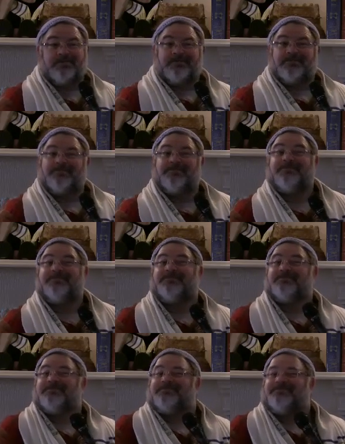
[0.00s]

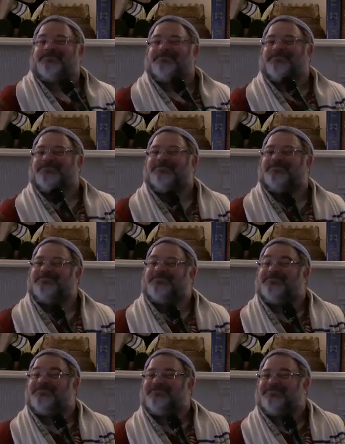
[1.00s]

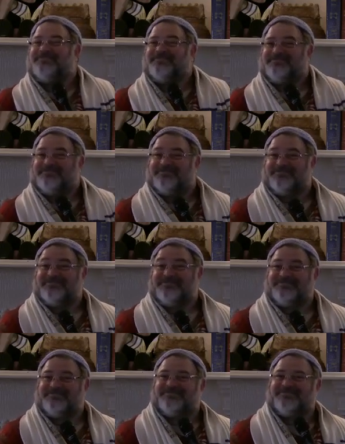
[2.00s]

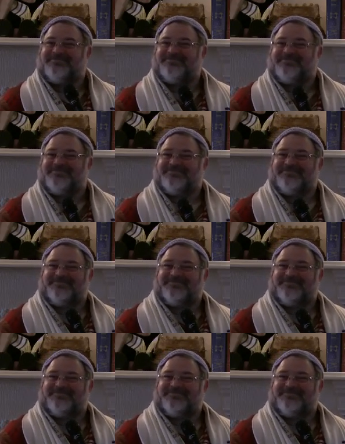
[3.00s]
No one is speaking in this clip.